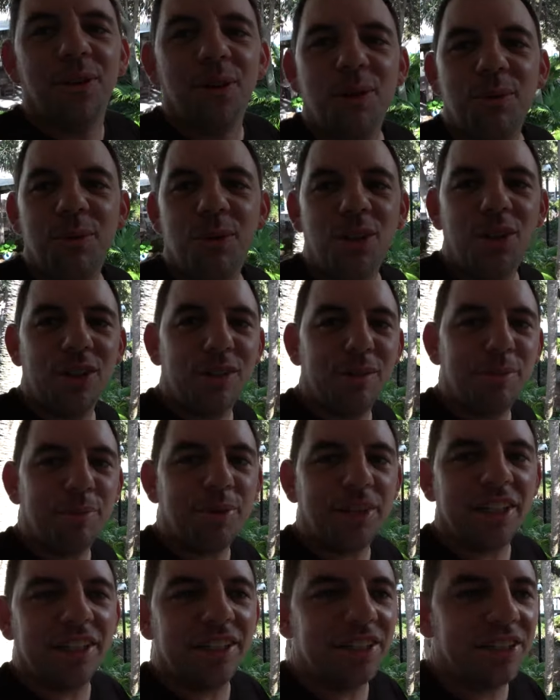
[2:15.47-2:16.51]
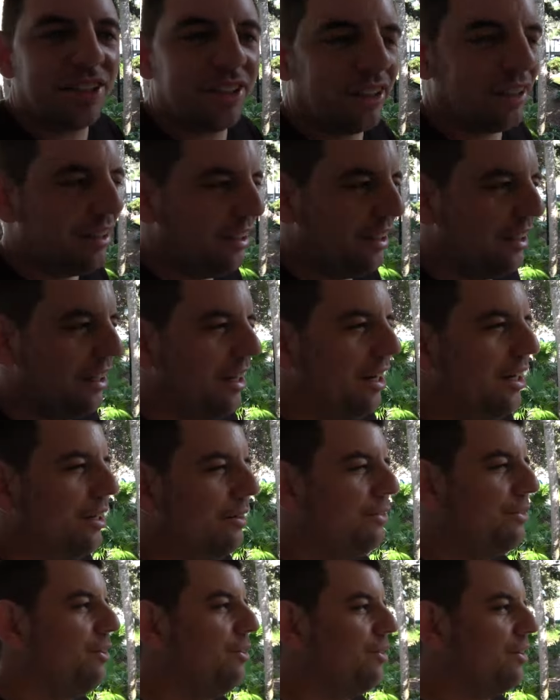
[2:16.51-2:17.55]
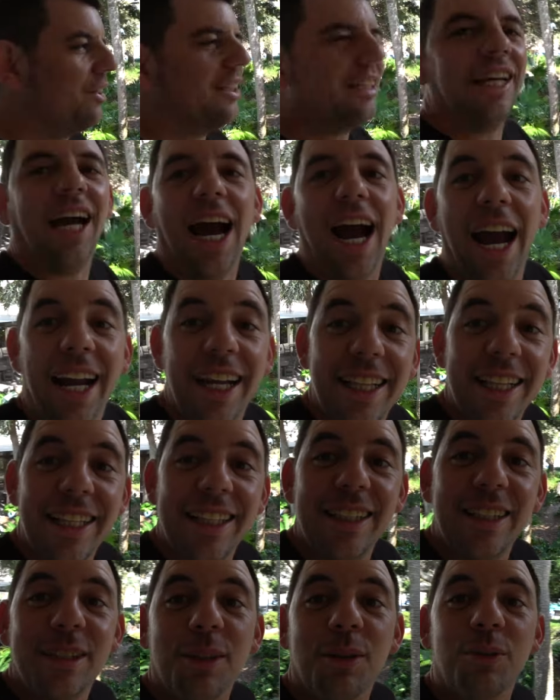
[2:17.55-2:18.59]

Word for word: Fort Walton Beach, Florida, the Island